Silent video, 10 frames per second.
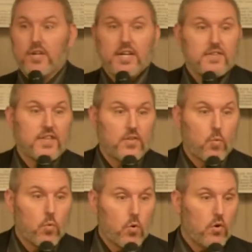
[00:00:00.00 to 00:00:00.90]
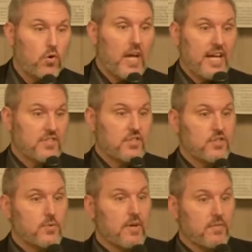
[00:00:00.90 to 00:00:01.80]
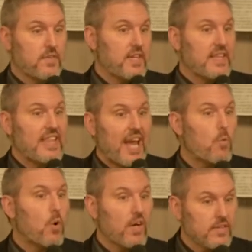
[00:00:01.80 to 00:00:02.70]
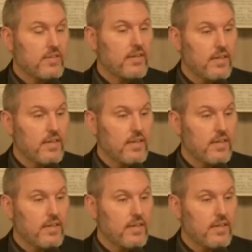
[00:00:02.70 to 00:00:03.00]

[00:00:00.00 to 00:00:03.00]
that the world has to do everything they want